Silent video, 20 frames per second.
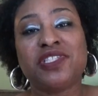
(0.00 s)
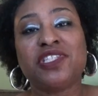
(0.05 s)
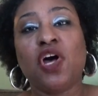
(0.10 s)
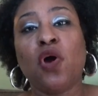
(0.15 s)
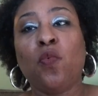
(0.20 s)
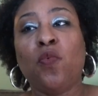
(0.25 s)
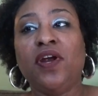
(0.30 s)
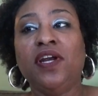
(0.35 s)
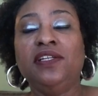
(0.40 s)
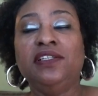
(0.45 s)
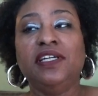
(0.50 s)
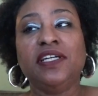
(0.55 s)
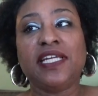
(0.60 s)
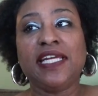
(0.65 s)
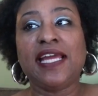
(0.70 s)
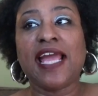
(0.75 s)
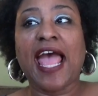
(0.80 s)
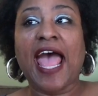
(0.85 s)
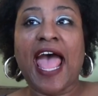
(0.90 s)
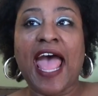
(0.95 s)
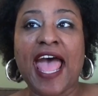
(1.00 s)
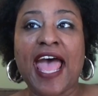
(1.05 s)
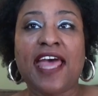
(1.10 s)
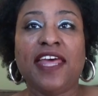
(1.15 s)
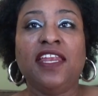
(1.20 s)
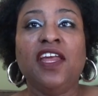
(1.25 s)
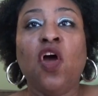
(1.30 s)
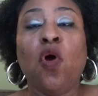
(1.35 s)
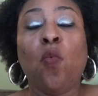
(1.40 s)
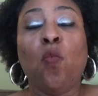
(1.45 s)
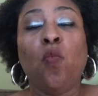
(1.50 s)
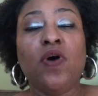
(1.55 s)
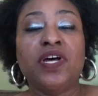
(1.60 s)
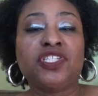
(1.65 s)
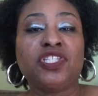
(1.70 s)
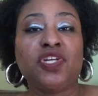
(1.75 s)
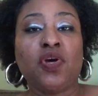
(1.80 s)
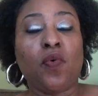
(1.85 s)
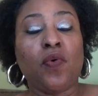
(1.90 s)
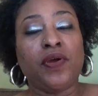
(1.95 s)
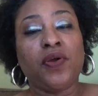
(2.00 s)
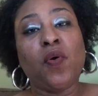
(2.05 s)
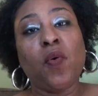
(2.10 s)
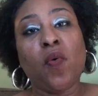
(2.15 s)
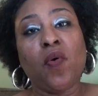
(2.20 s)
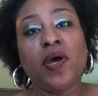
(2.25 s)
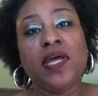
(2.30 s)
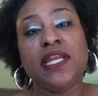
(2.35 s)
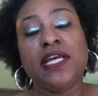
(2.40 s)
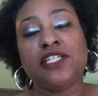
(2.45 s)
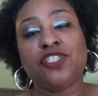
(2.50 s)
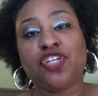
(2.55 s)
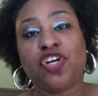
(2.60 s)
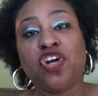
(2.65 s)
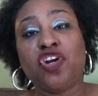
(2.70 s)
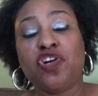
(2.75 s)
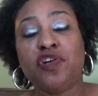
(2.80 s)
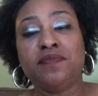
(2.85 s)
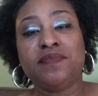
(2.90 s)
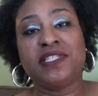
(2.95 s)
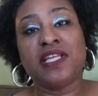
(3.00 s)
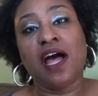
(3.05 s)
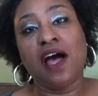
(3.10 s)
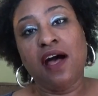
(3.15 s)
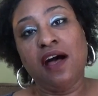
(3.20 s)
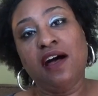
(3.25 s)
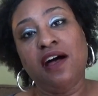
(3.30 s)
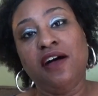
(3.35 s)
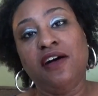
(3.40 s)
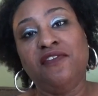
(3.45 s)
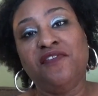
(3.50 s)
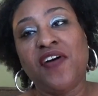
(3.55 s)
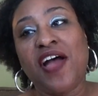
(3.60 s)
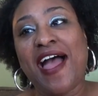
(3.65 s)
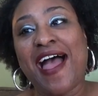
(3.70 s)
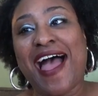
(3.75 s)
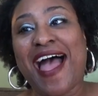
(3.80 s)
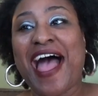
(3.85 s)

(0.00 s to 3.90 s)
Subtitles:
So we're looking at what's going on in terms of